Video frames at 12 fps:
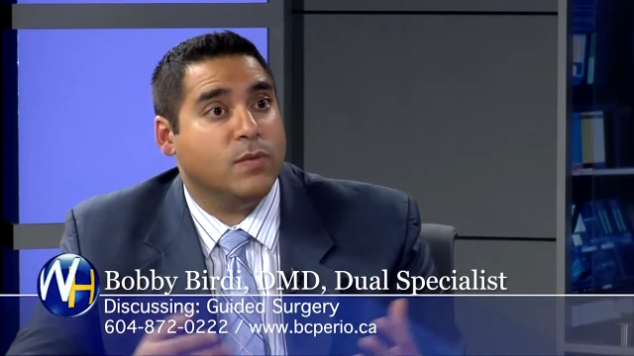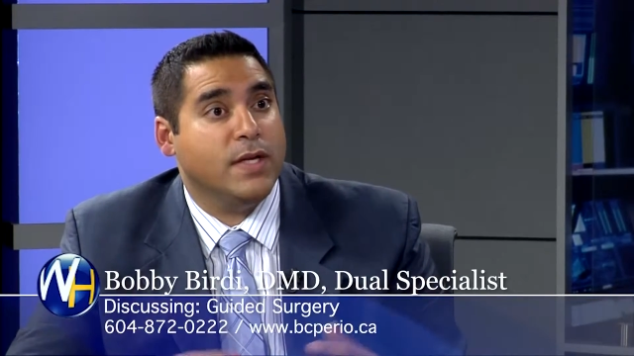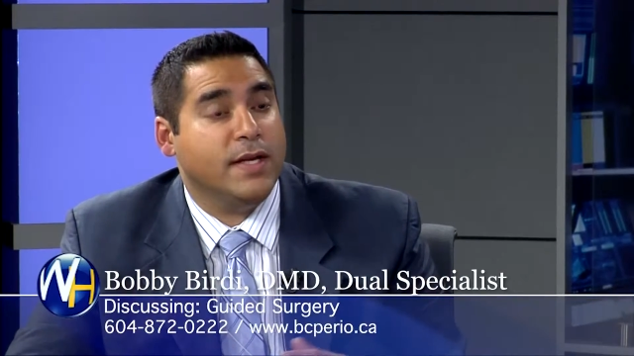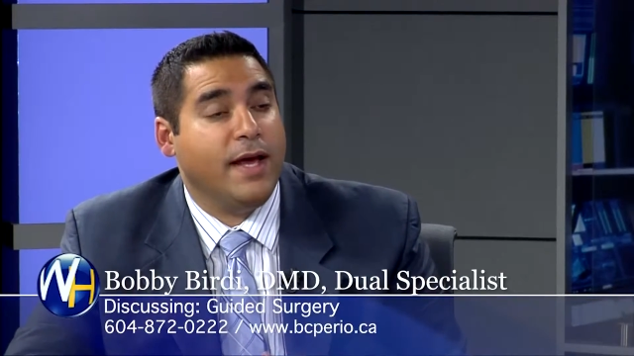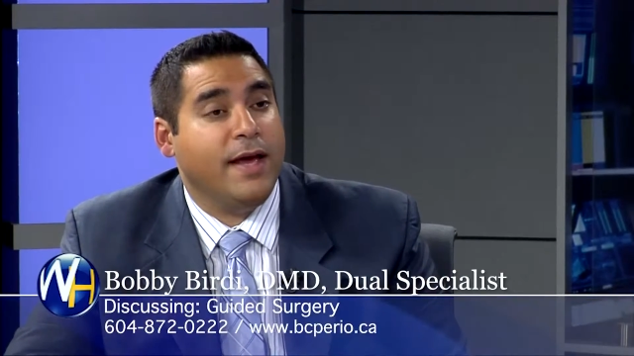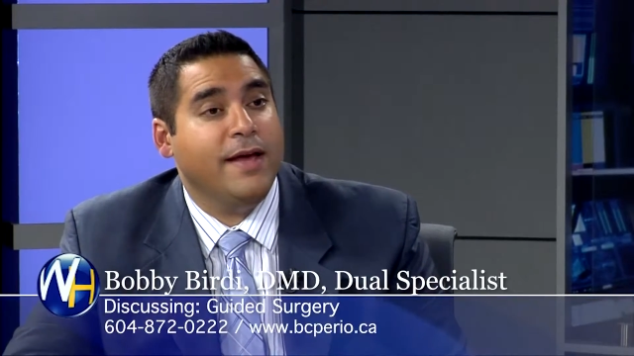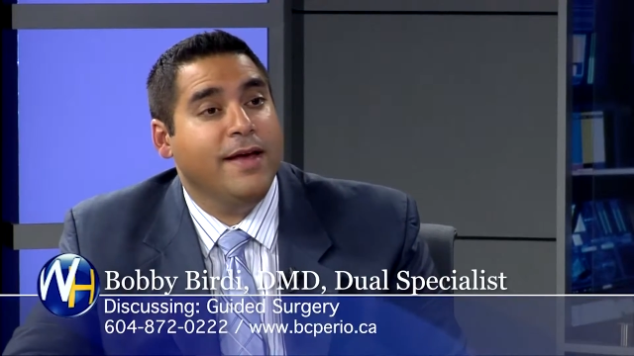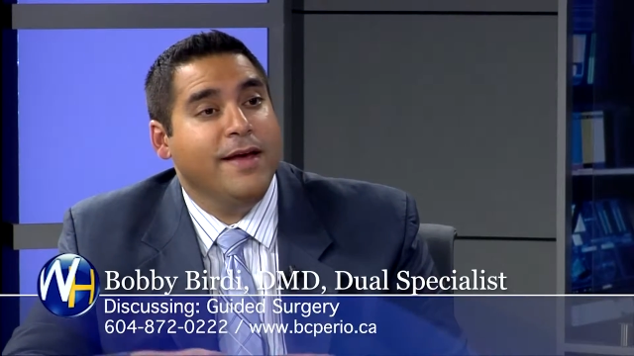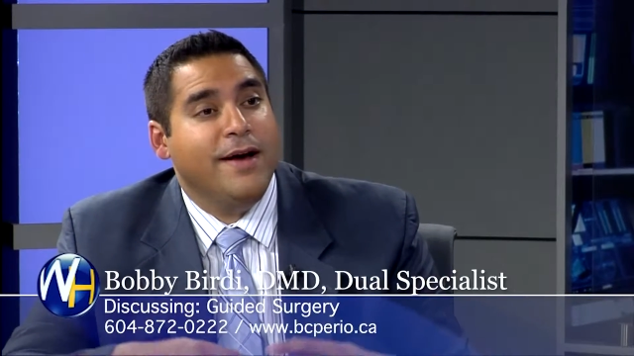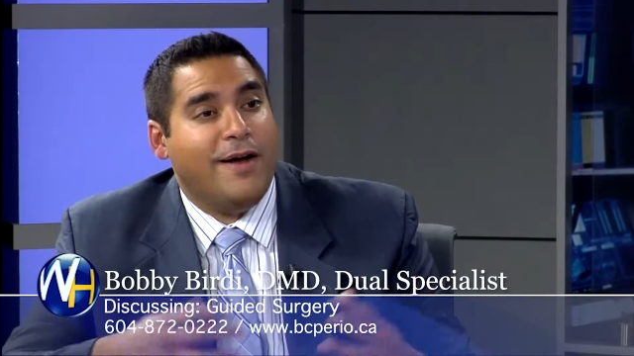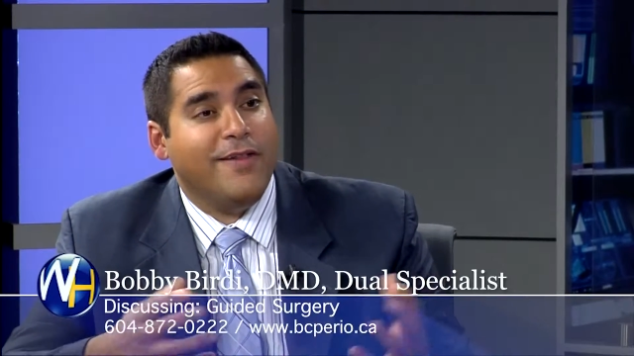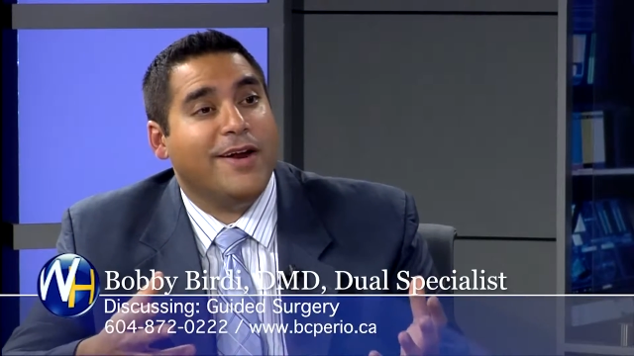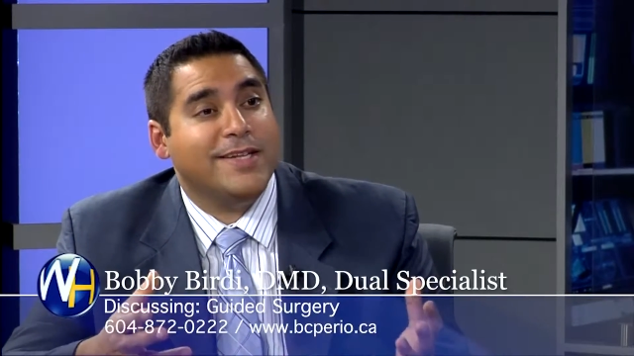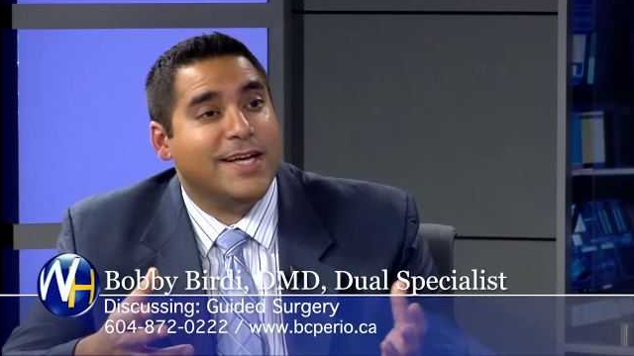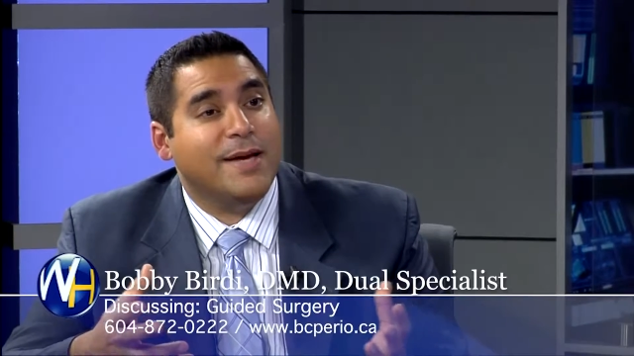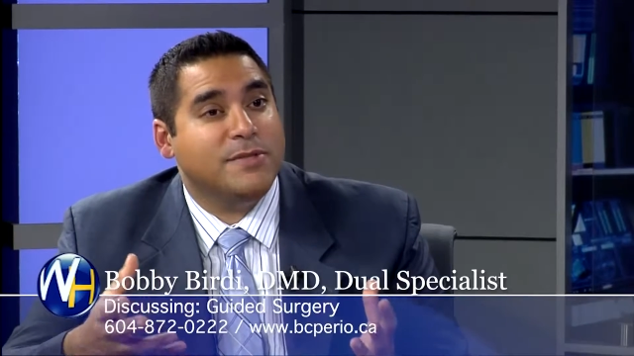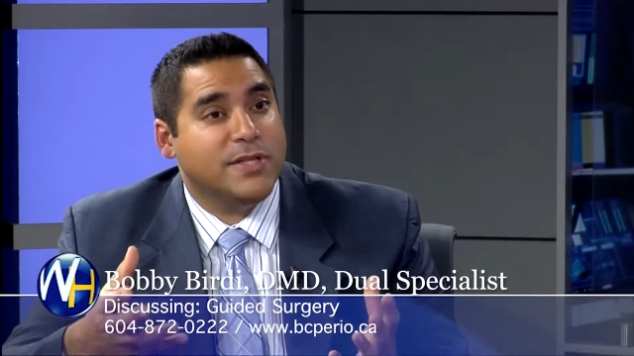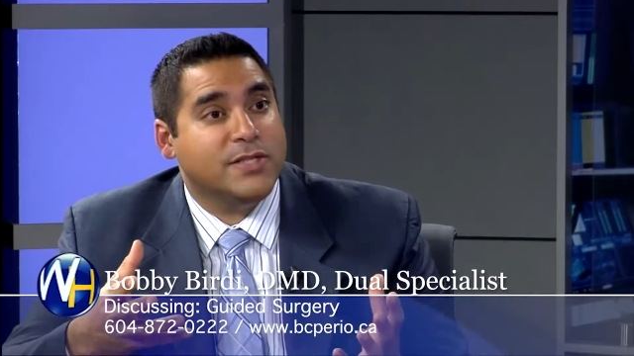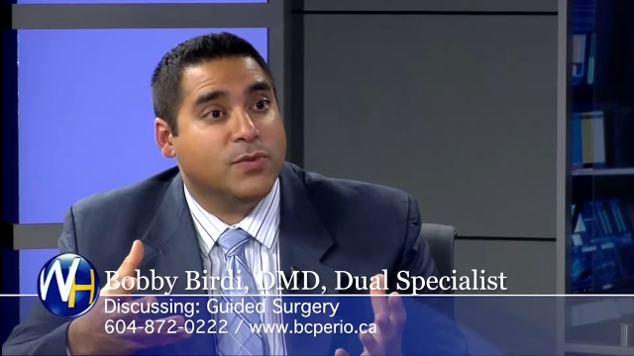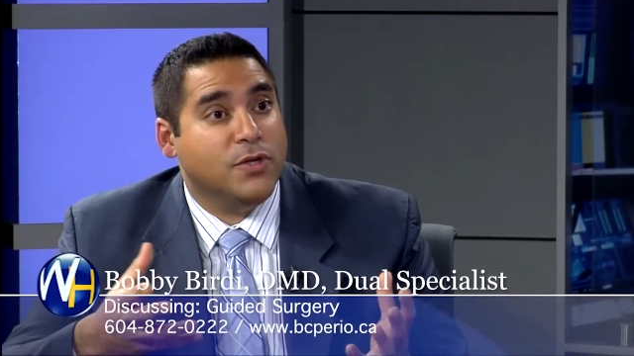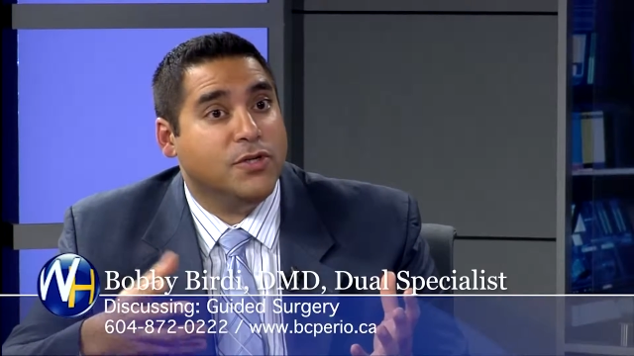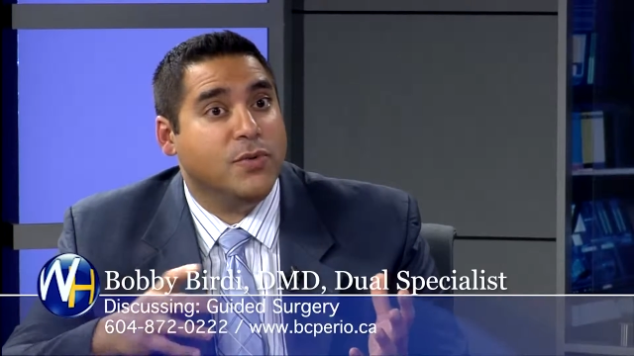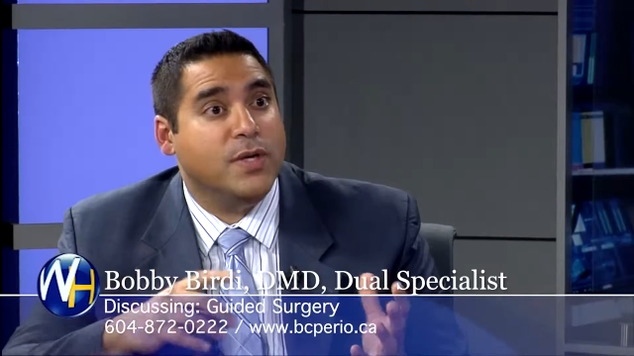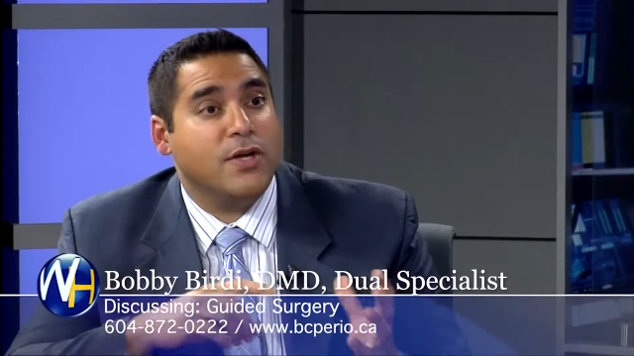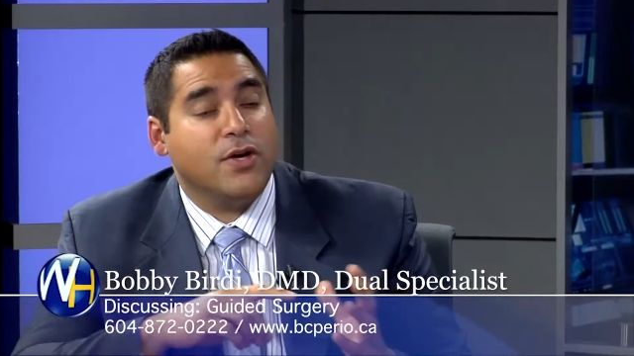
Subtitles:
one day, a lot of times that's what they're doing.